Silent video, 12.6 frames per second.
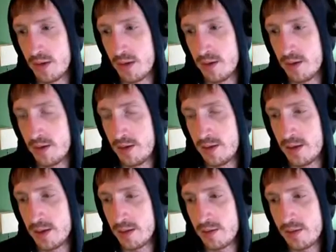And
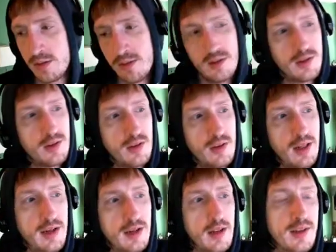you can still
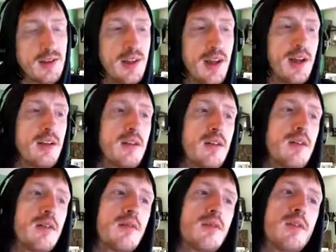analyze that.
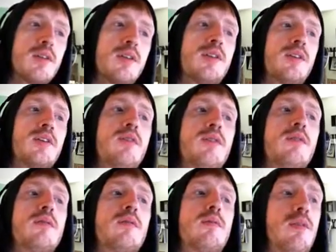You can still
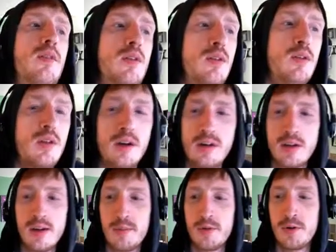do large
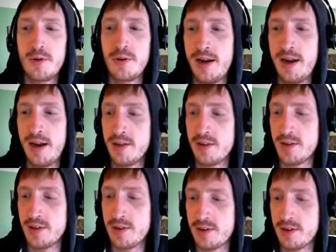number
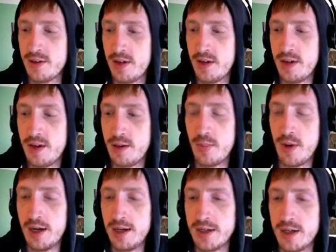analysis
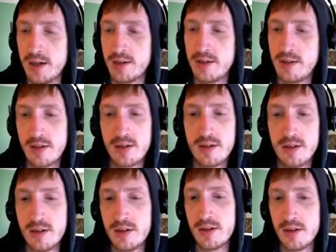by, you can
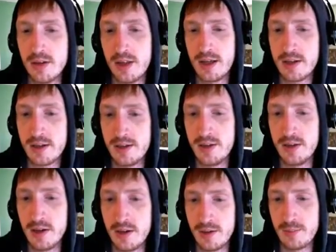collect
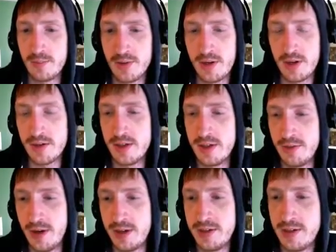the standard
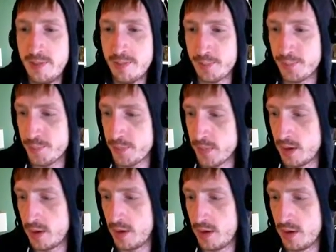deviation,
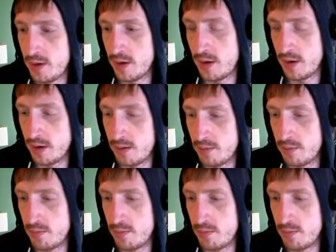uh,